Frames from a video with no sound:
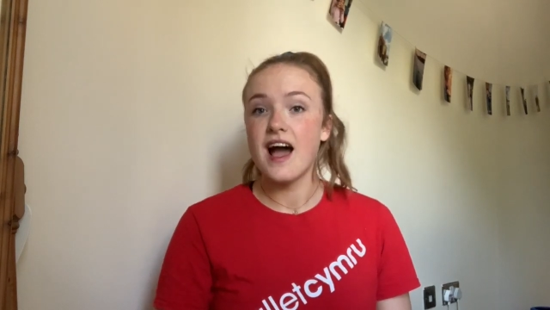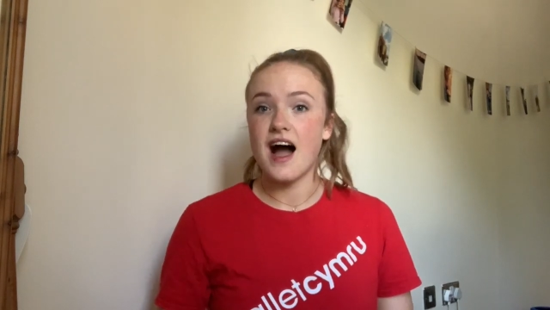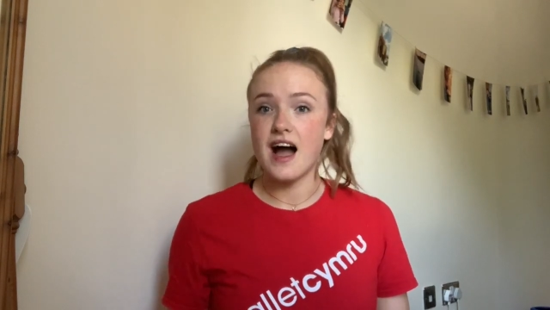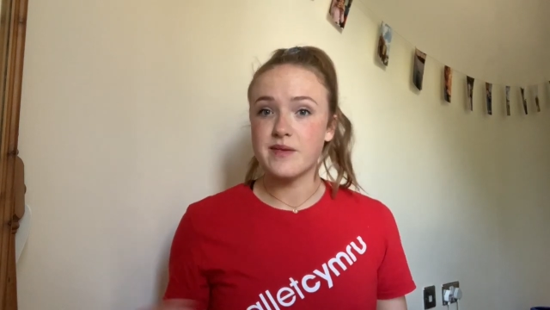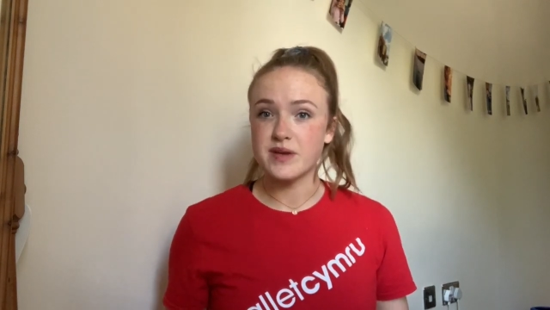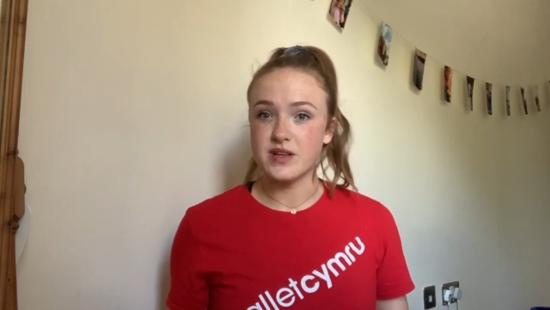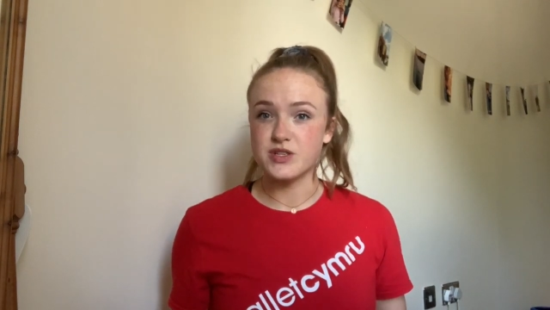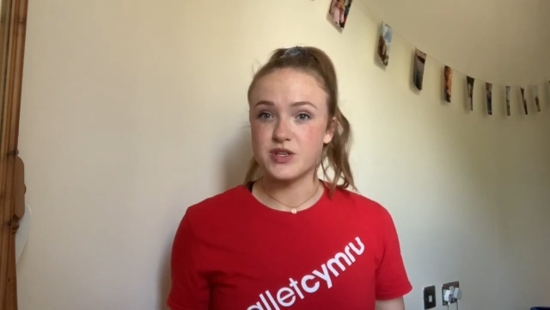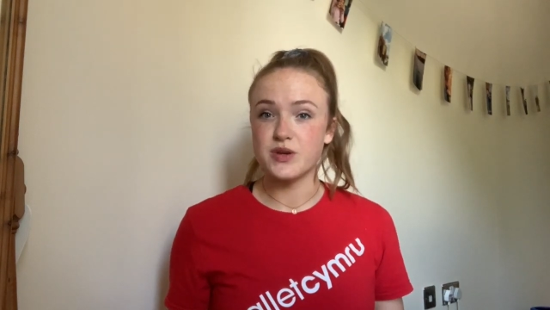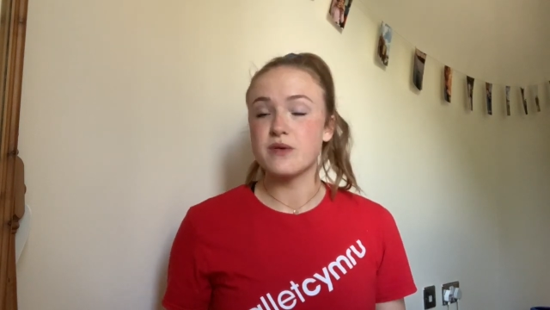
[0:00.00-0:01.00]
I'm going to
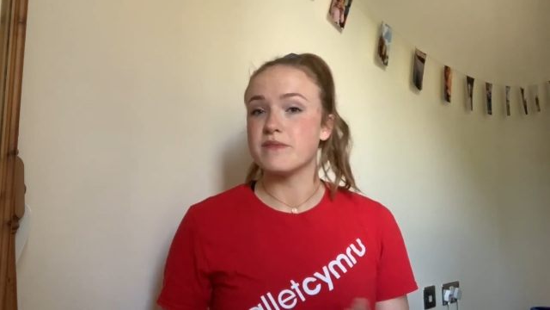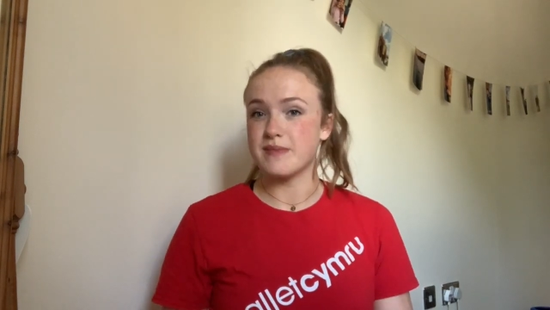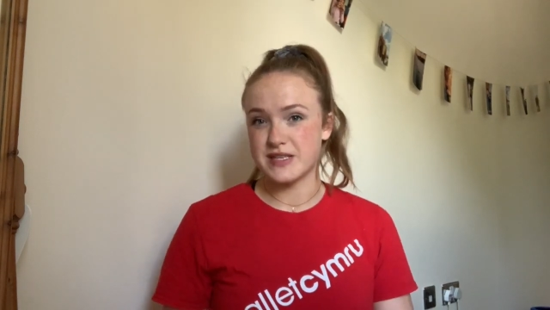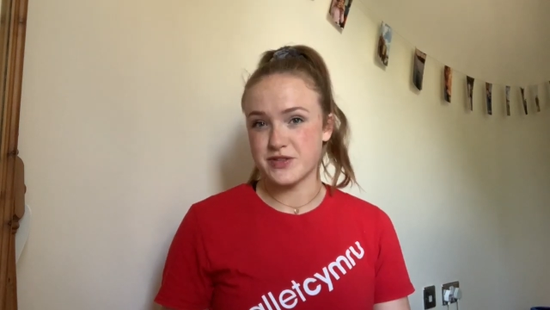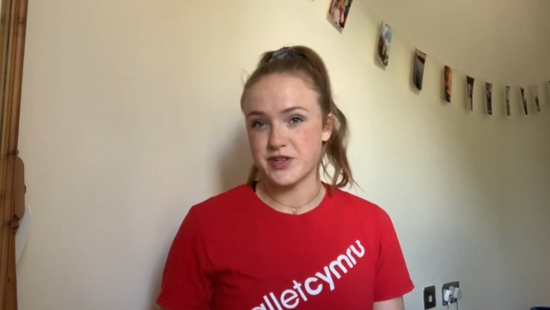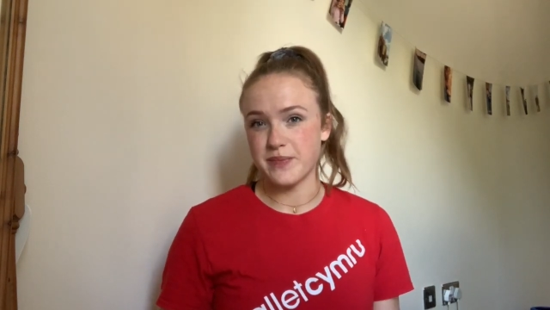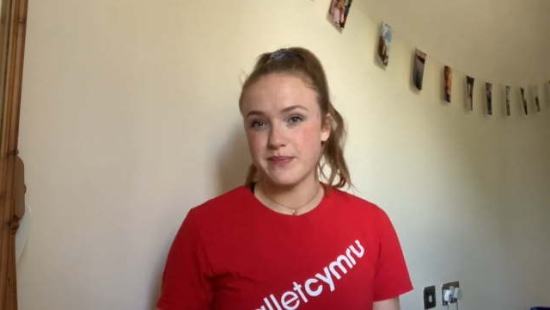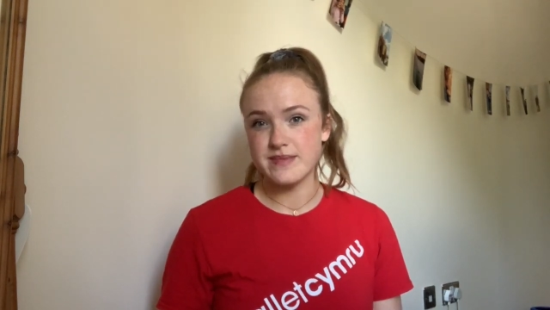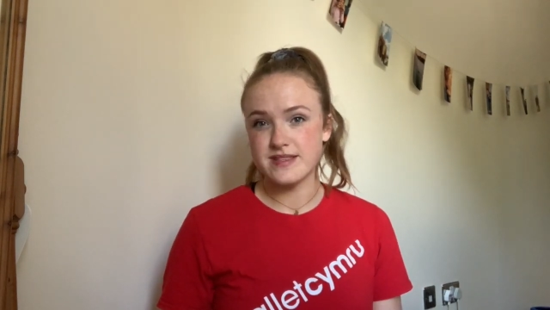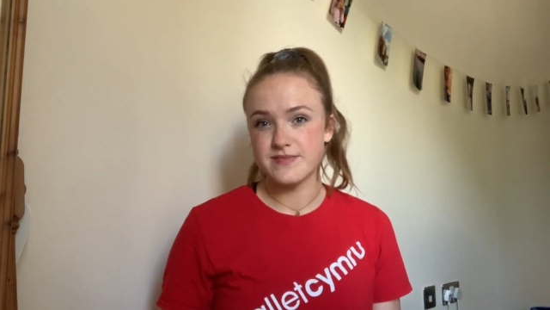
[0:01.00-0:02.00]
do middle
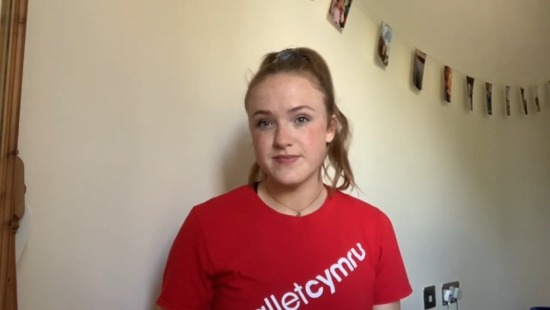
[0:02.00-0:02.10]
jumps.